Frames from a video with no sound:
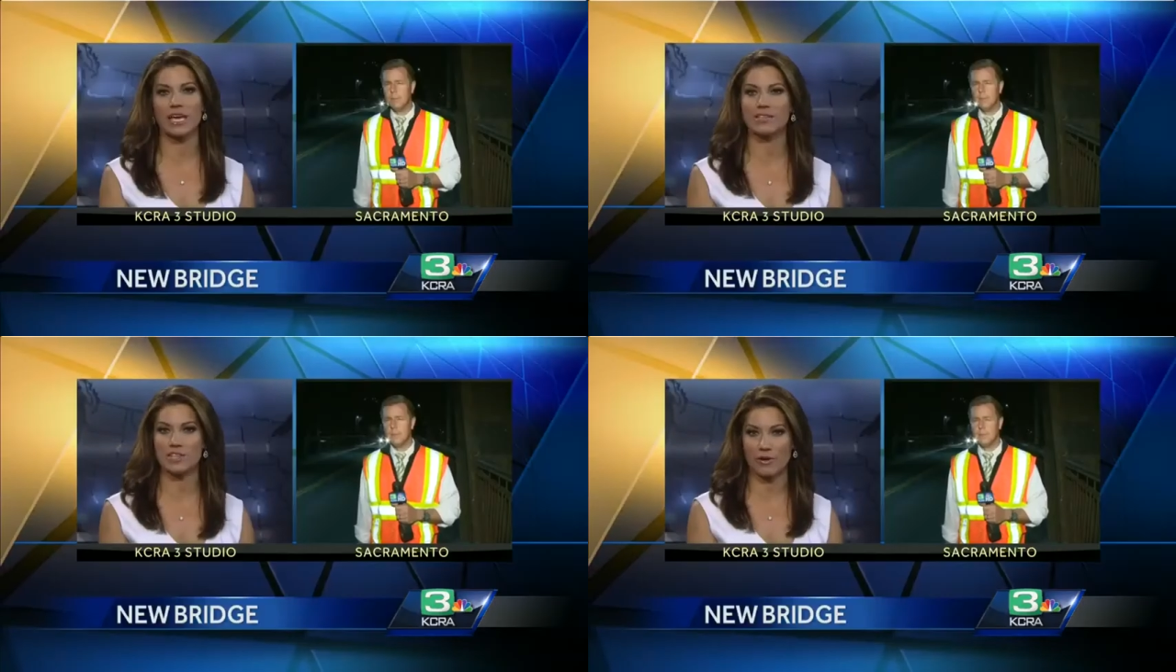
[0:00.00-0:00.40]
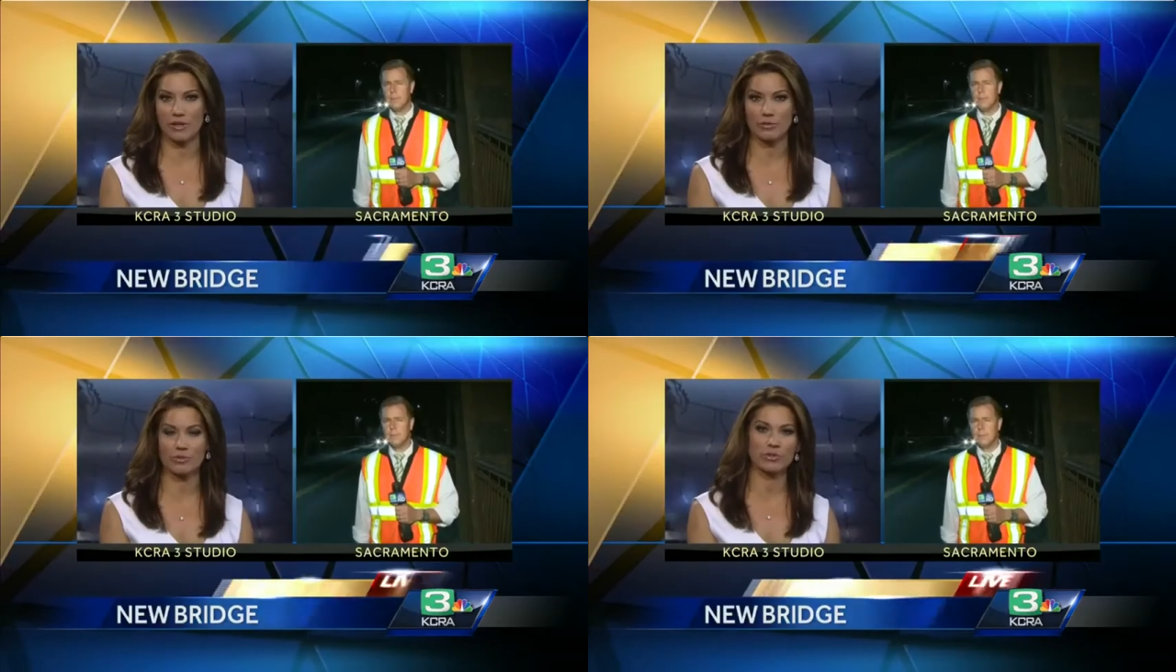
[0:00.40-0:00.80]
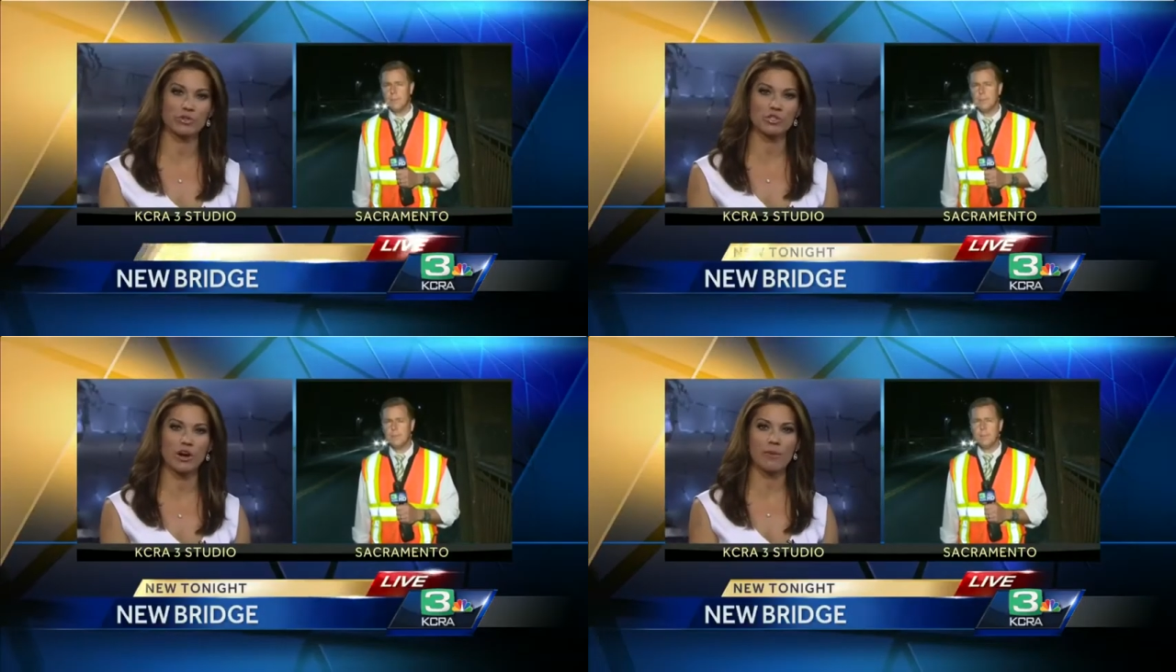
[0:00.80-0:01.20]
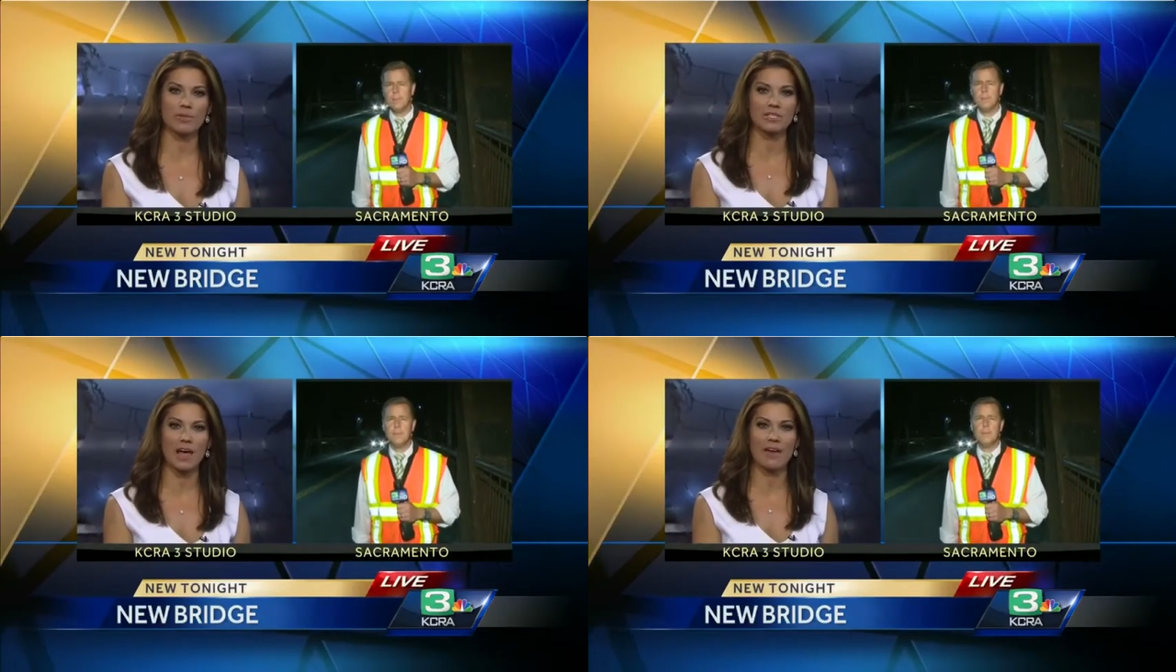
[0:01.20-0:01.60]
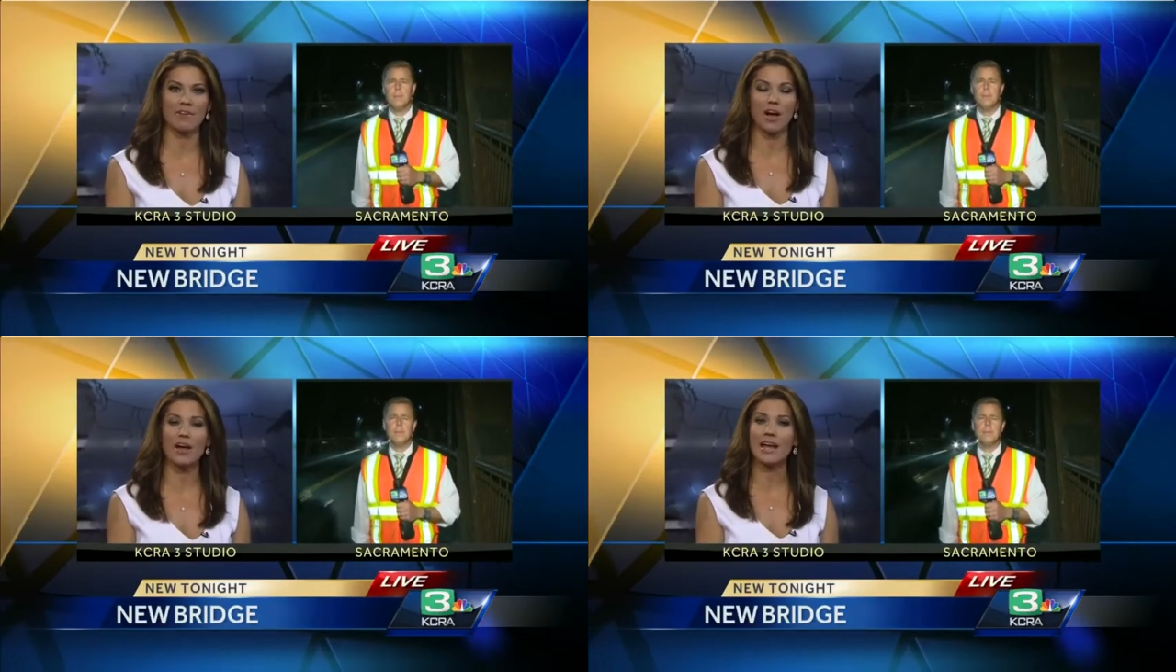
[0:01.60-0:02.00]
KCRA3's Richard Sharp is
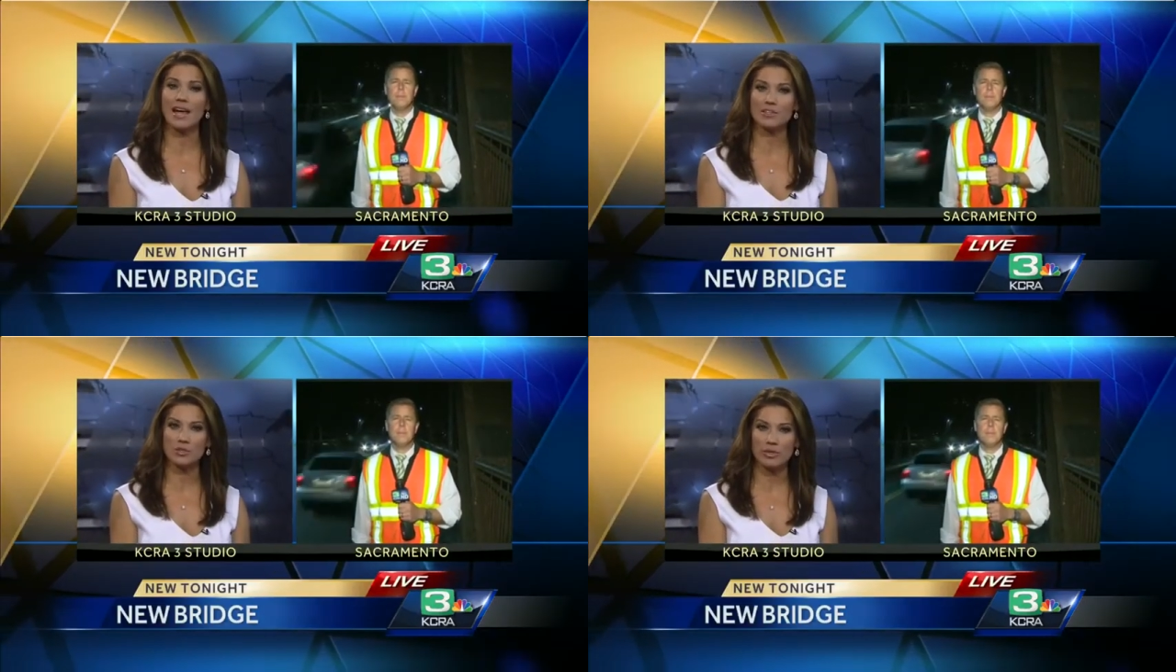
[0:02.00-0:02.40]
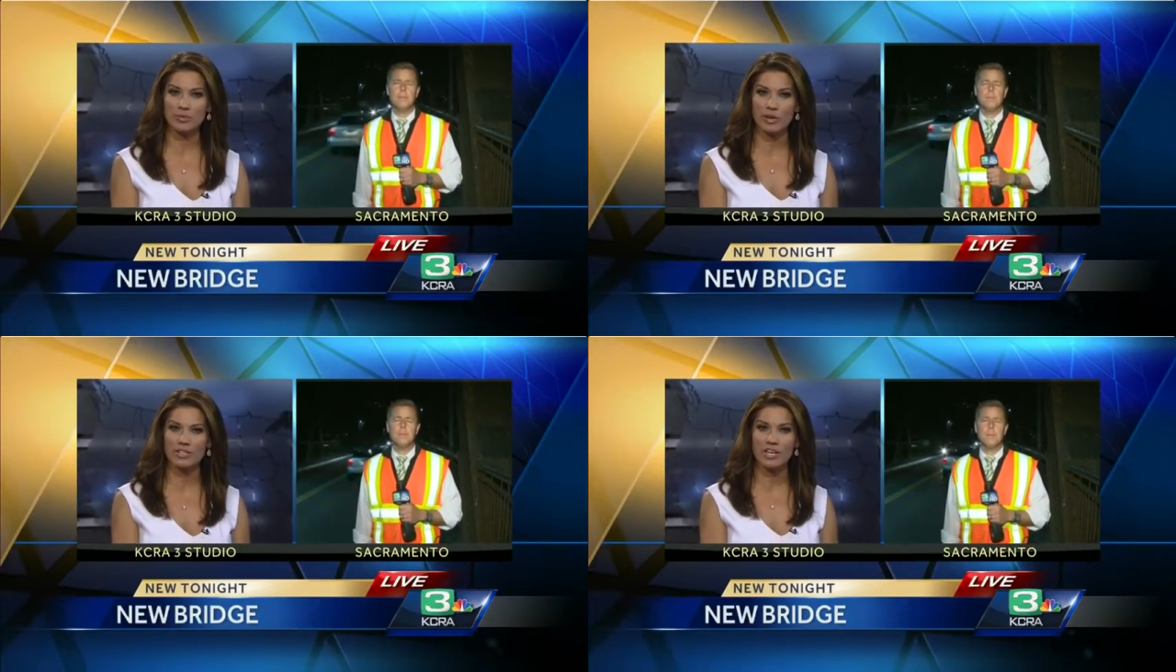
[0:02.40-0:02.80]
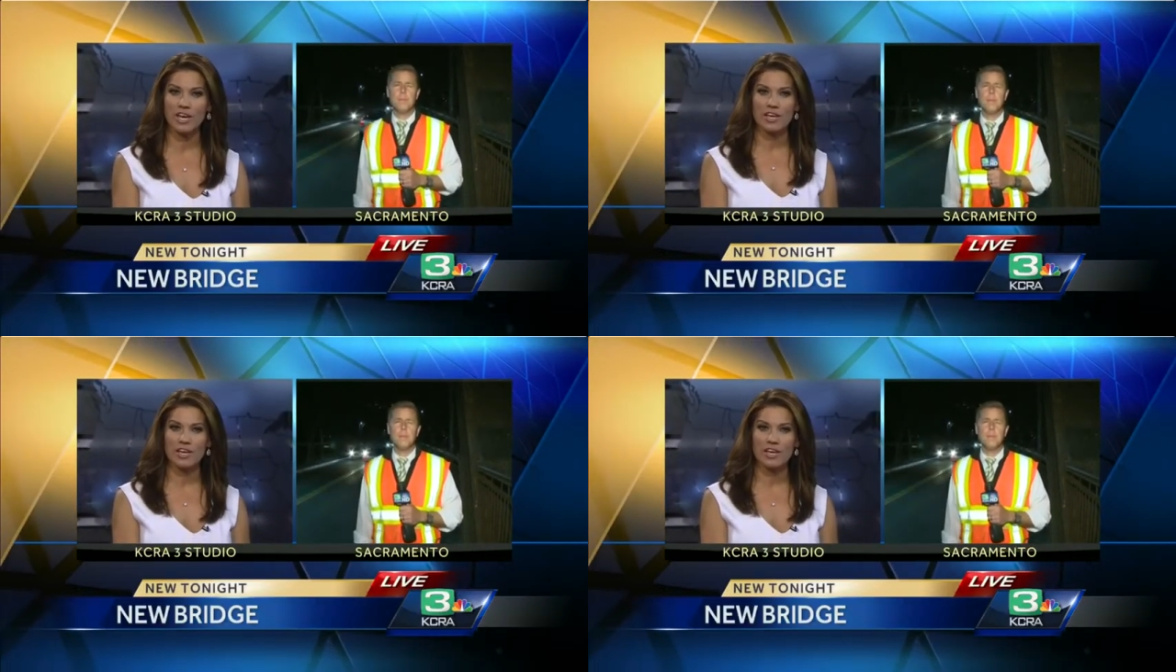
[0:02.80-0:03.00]
live on I Street Bridge